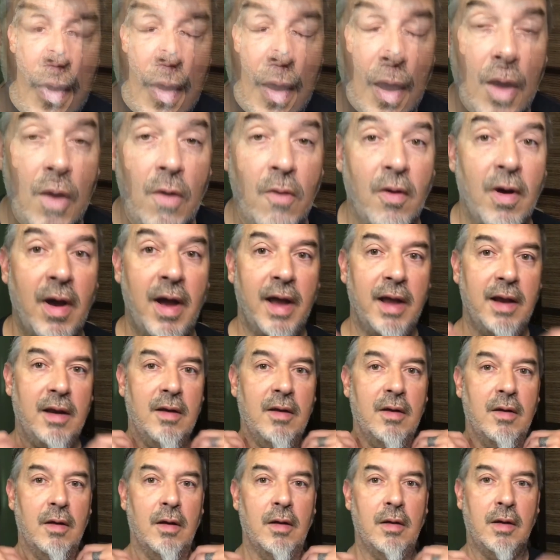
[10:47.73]
All right.
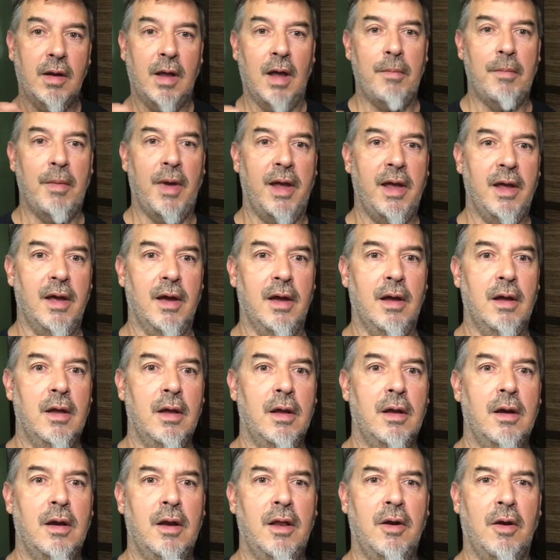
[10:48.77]
Got my uh,
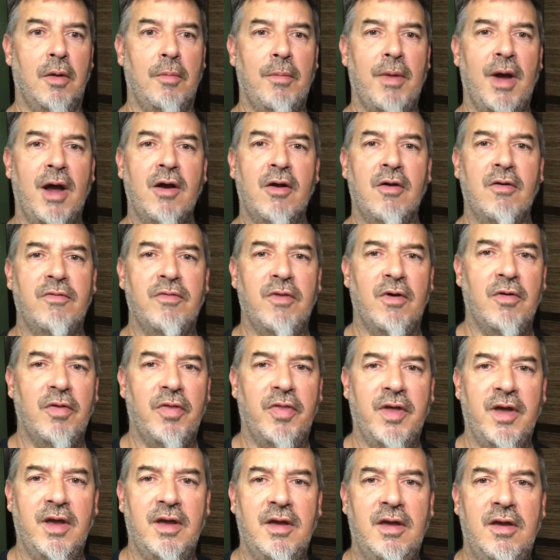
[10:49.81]
little microphone
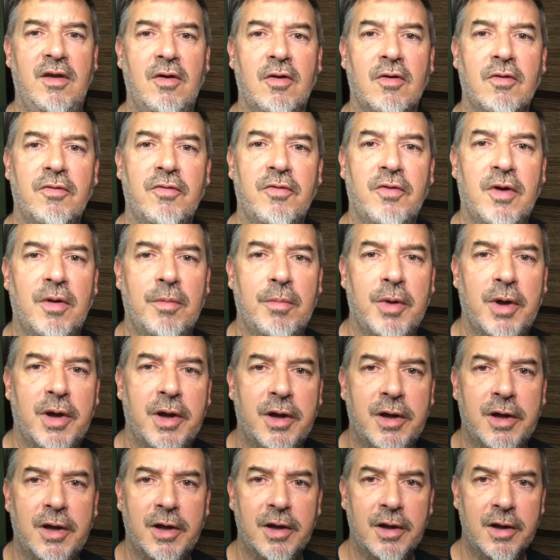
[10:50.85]
thing here from
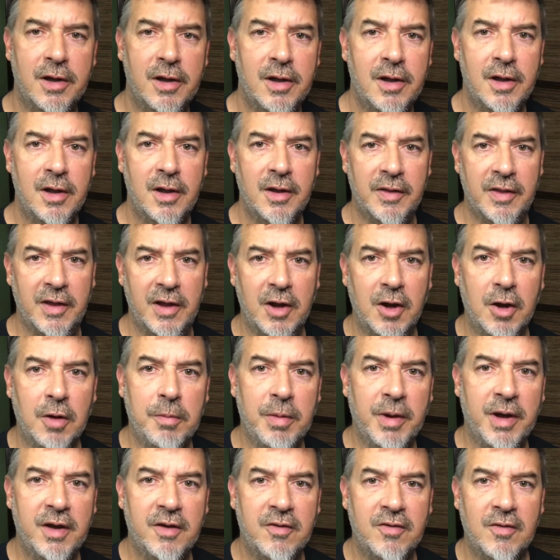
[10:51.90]
uh, the
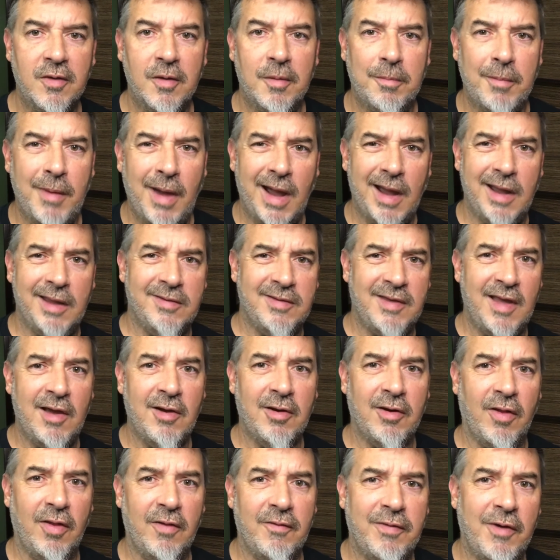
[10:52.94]
earbuds. My
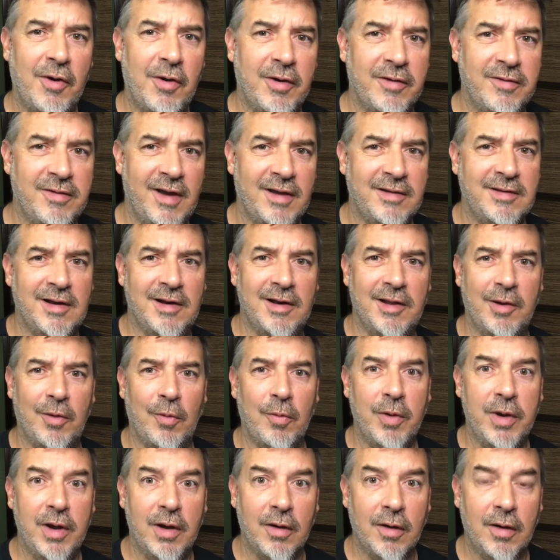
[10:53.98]
sound on the phone is acting a little
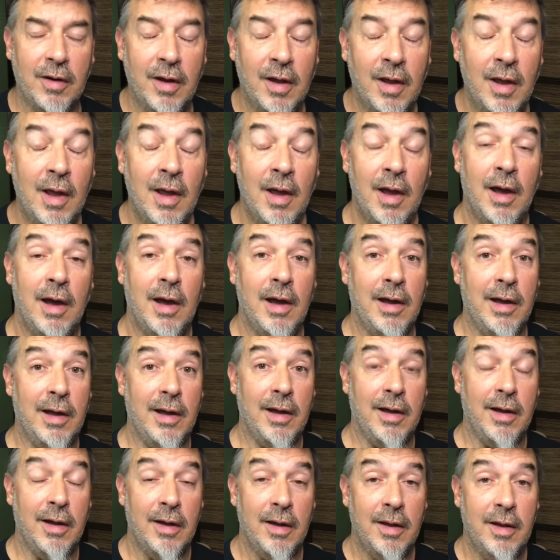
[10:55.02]
weird.
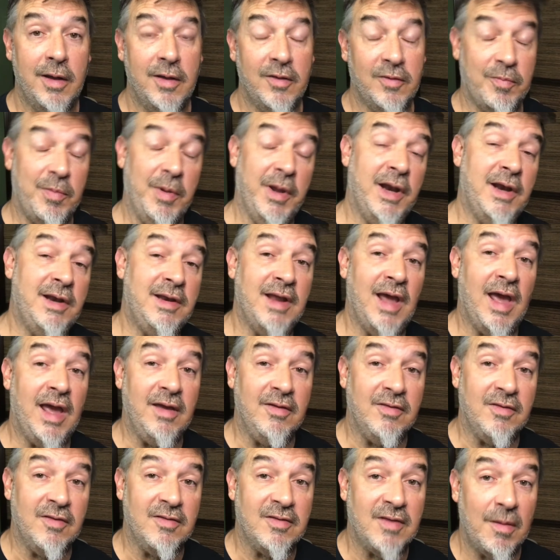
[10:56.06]
Uh, it's been a day
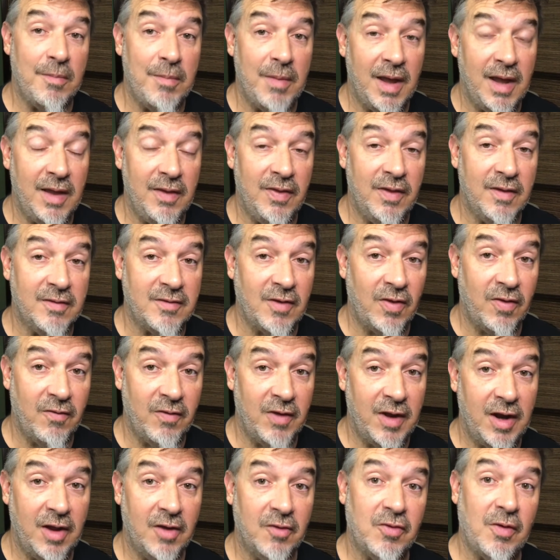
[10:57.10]
since I made this other
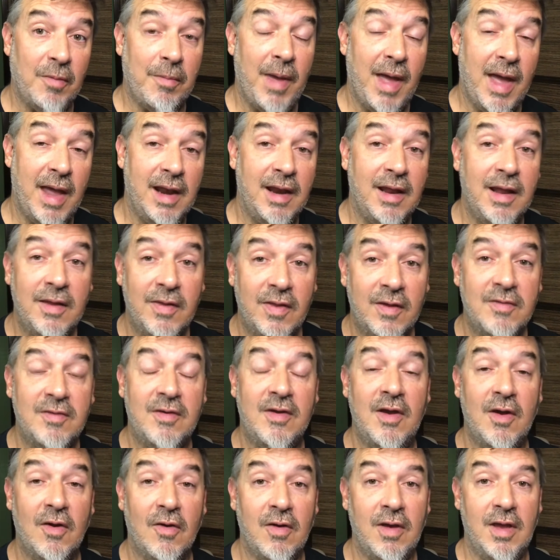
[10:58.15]
video, so I'm adding this
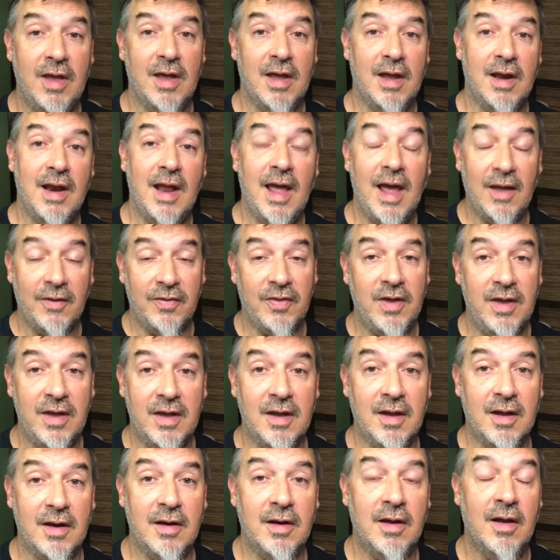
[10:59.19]
here in at the
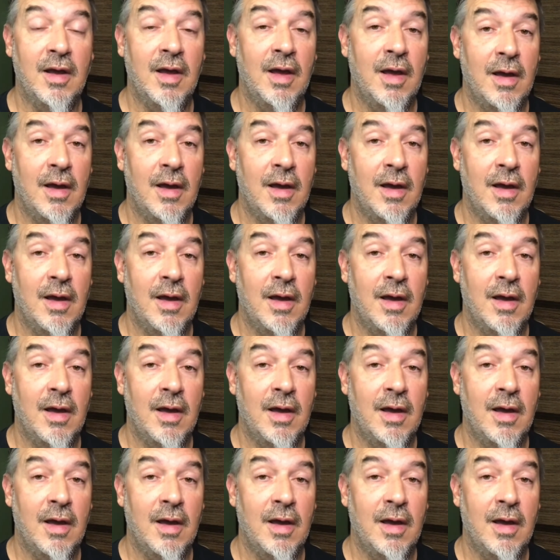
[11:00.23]
end.